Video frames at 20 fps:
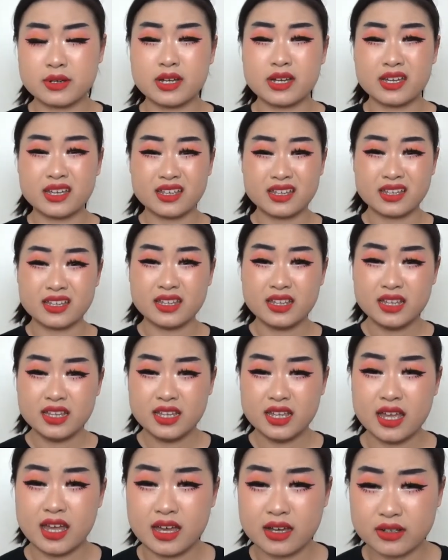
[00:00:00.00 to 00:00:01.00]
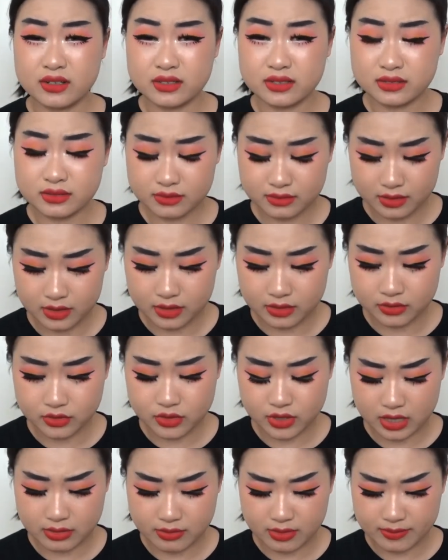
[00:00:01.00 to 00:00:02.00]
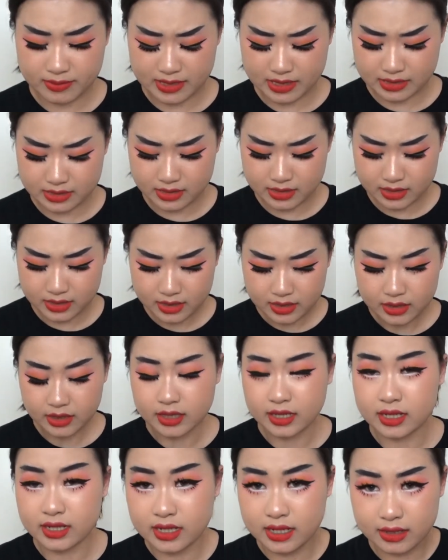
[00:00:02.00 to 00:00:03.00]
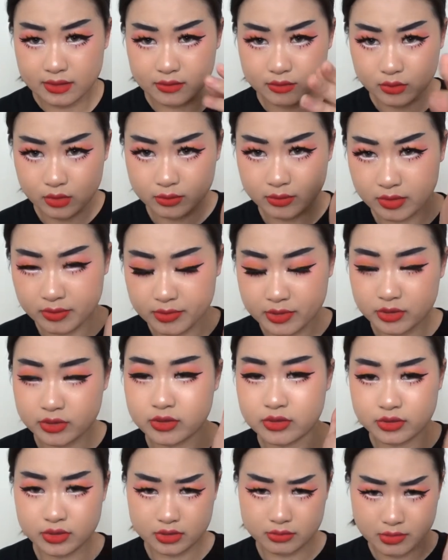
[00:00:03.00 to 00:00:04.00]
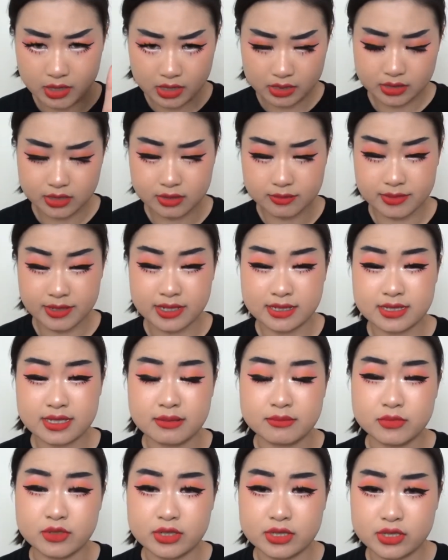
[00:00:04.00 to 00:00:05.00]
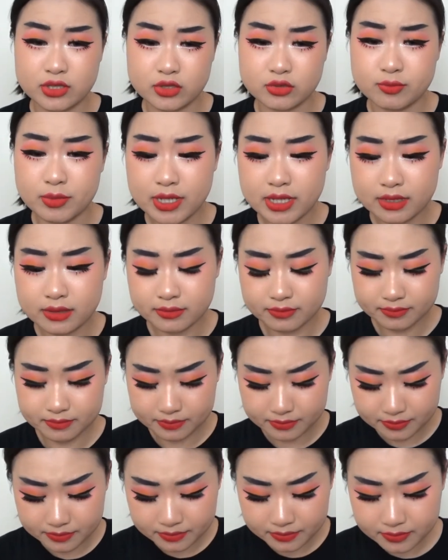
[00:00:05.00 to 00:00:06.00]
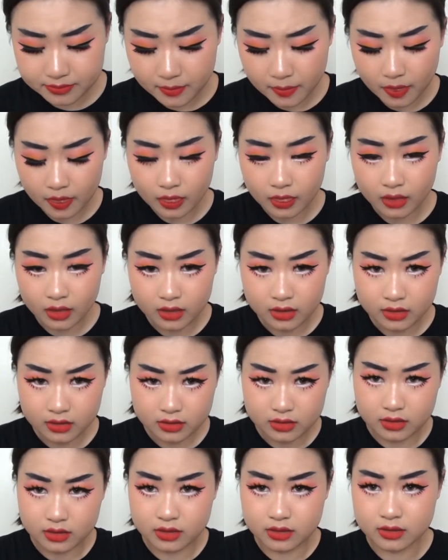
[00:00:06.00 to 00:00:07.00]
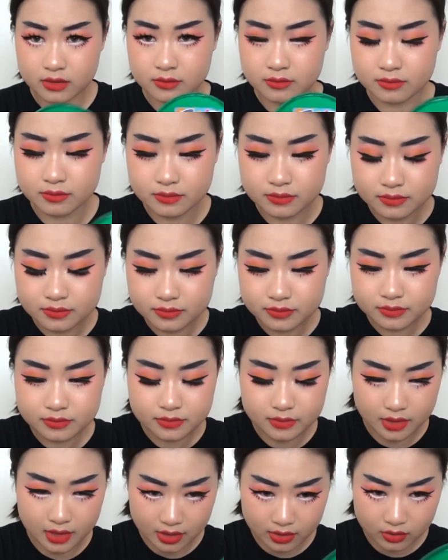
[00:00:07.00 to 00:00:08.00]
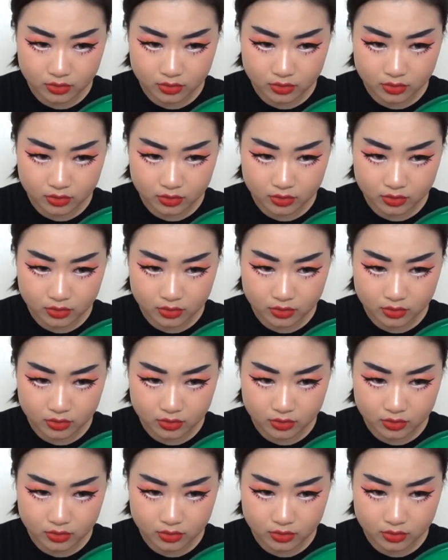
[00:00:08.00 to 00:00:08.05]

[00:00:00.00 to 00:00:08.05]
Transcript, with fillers: but I'll, I'll try my best. And I won't be able to use the monitor because I'm real stupid. Um, I